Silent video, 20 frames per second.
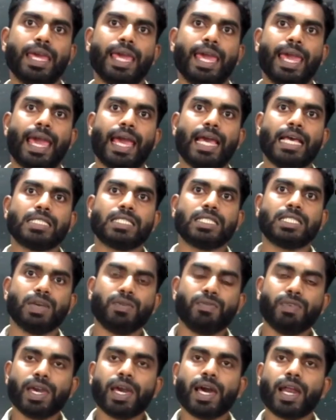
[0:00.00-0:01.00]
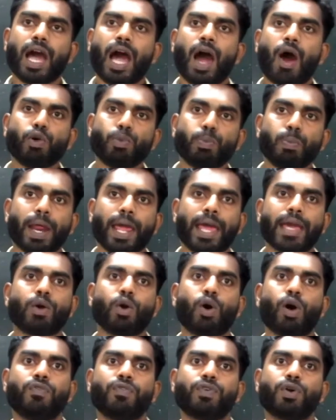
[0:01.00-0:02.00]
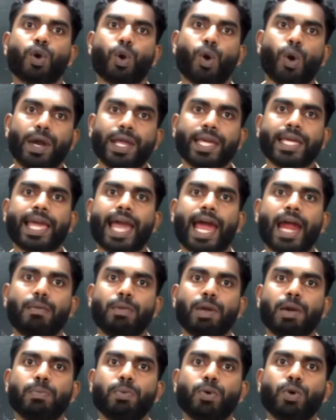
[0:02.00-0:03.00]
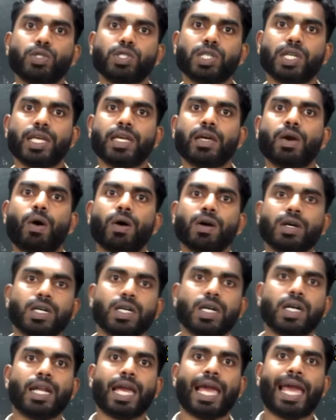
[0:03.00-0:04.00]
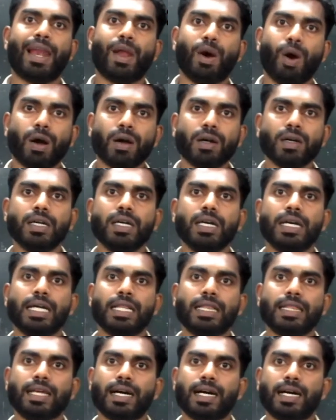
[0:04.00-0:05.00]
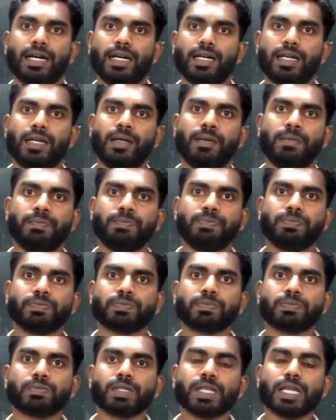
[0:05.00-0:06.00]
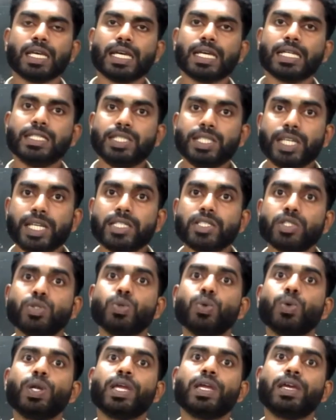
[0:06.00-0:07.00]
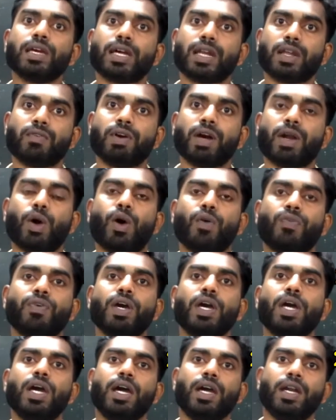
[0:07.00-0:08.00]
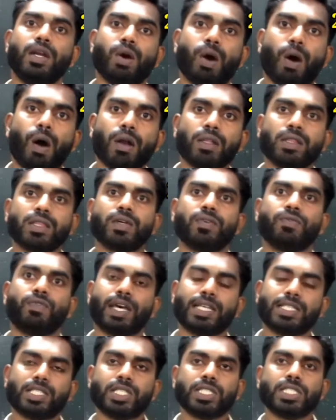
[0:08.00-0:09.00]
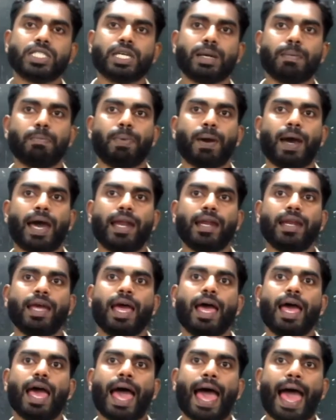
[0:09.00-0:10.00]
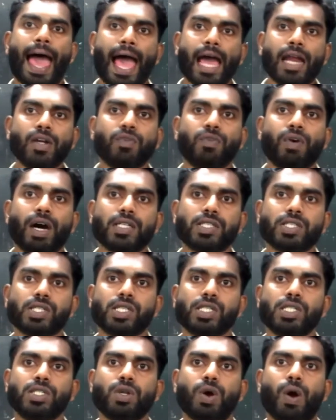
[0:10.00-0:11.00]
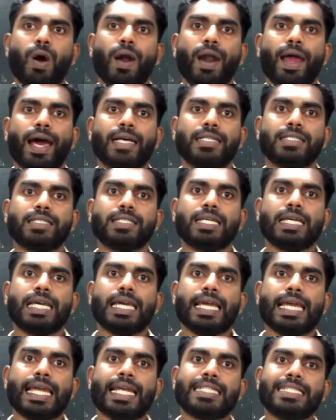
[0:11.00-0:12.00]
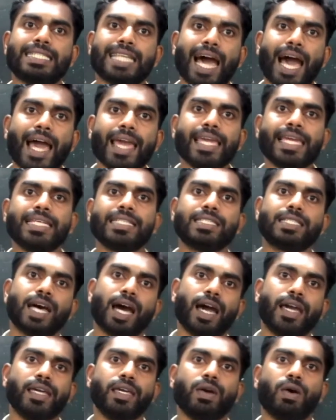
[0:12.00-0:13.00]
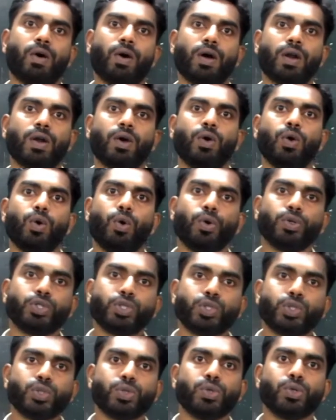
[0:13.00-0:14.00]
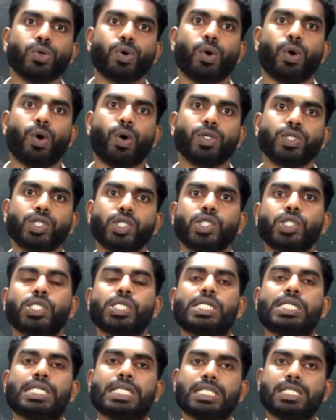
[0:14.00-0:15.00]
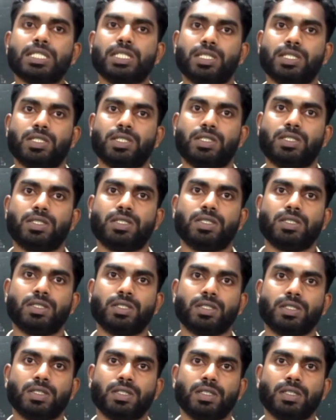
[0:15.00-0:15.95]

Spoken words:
A severe outbreak of chronic cadmium poisoning occurred along the Jinsu river of northwest Japan and was known as Itai or Ochu disease.